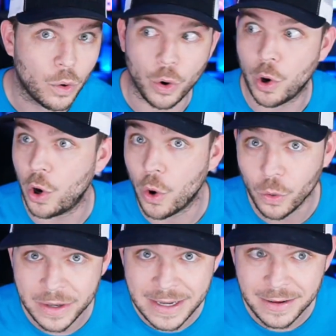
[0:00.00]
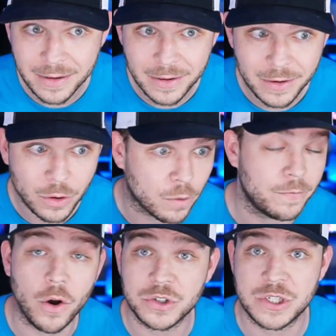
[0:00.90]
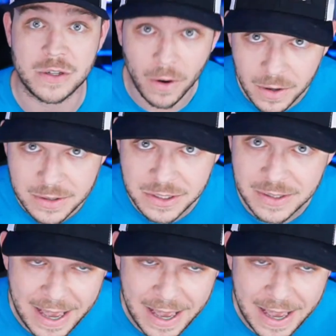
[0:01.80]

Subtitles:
or holding or false starts